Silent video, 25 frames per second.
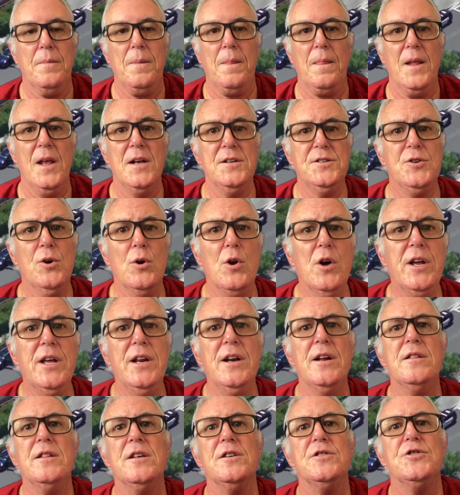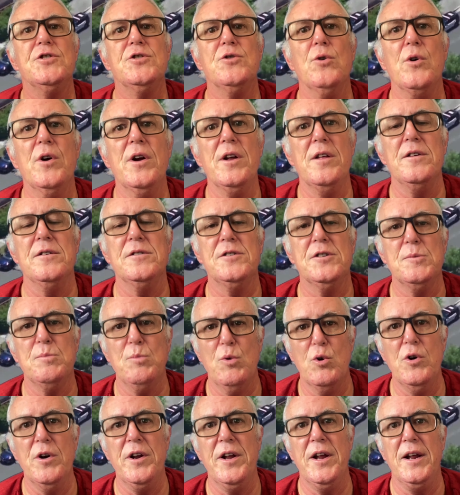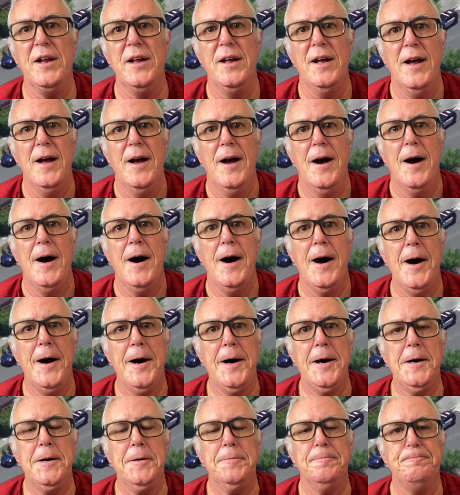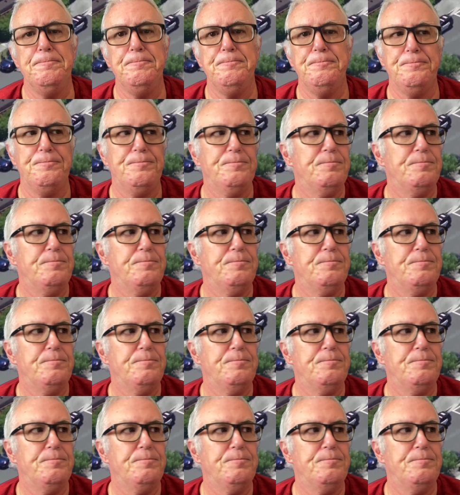And so, looking at this story this morning, um,